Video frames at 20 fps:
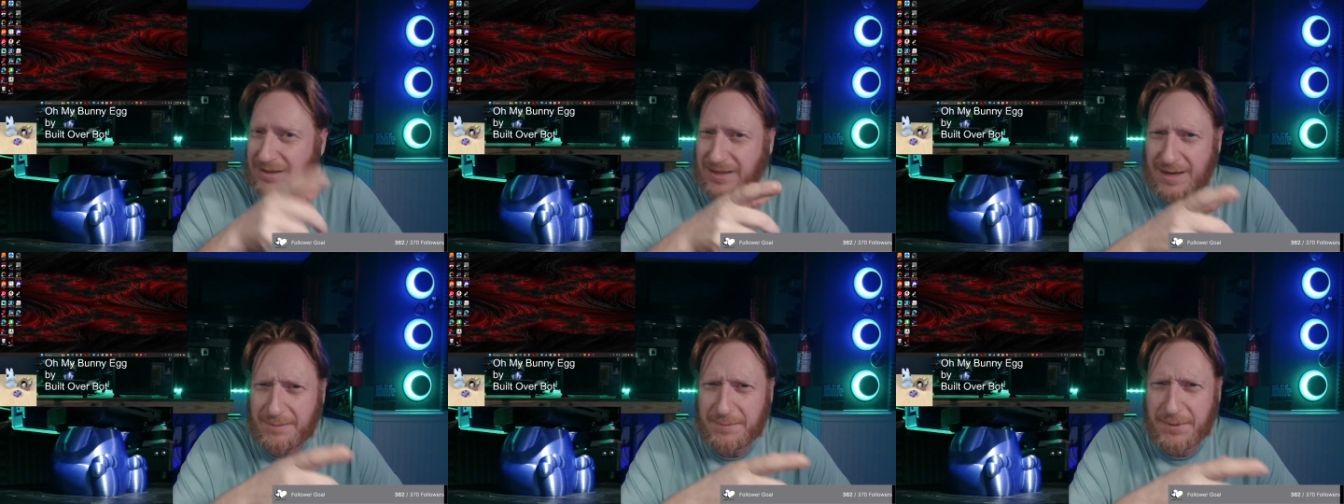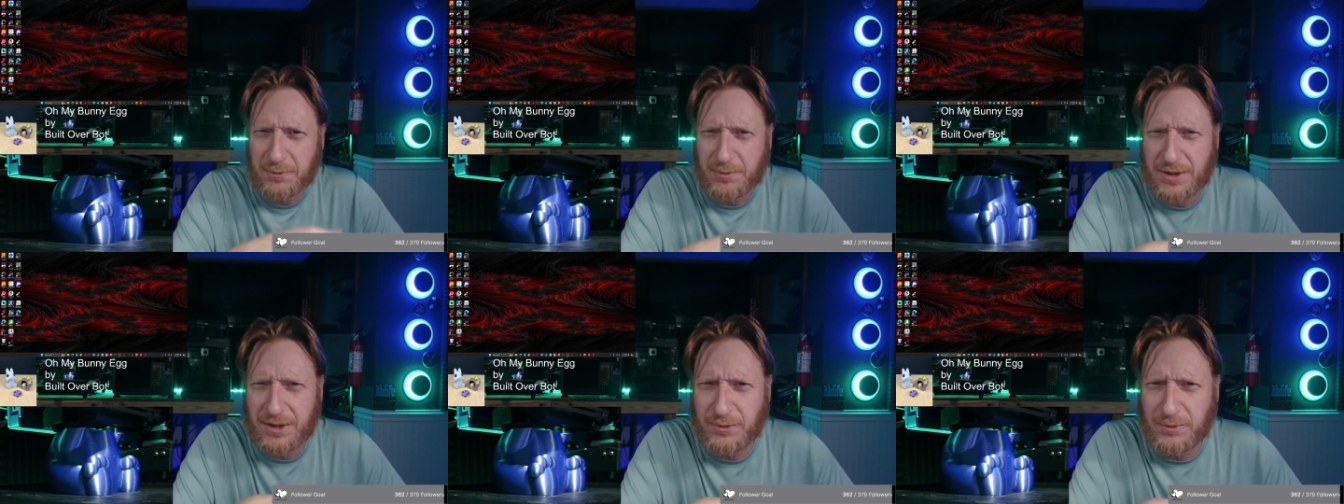
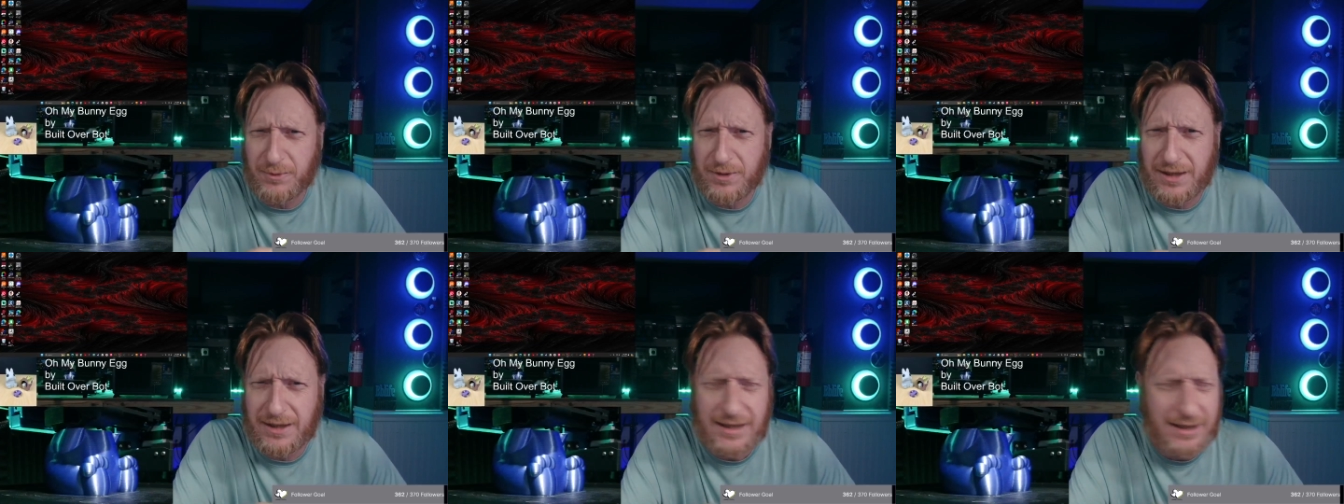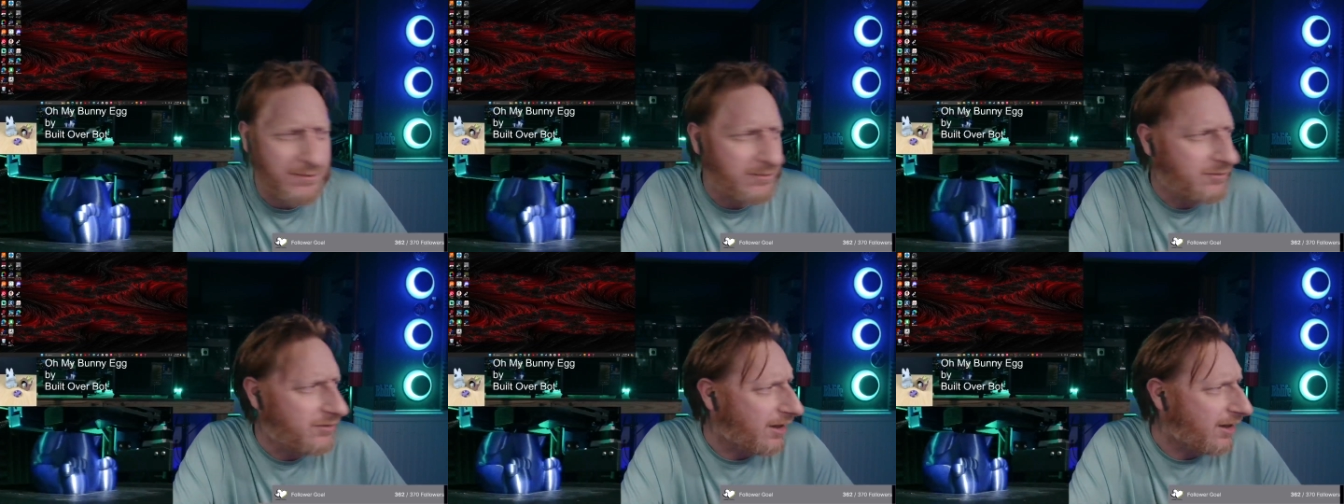timer went away.
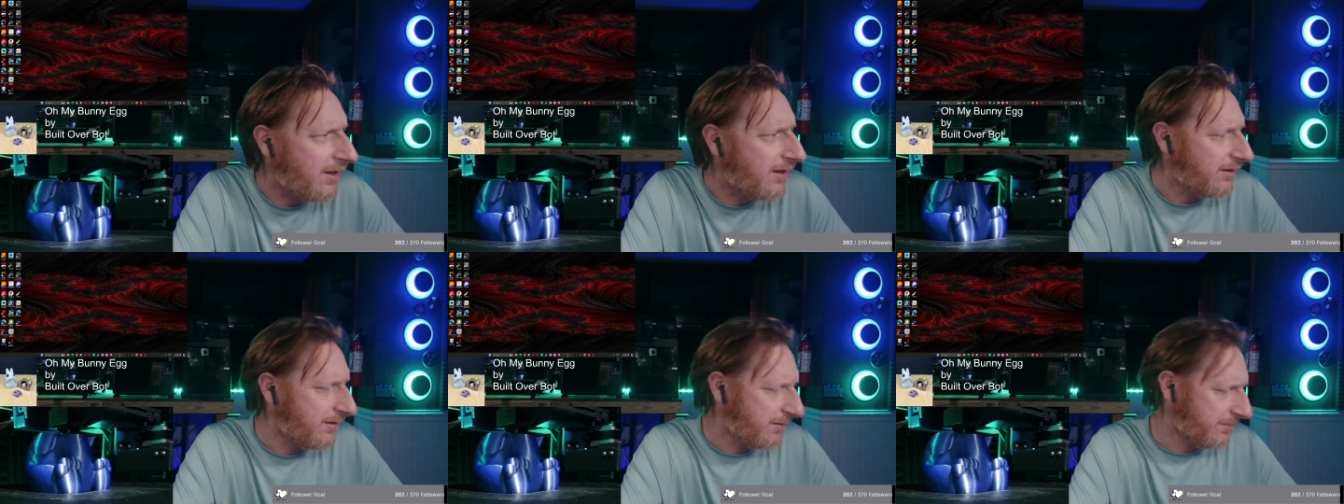That was odd.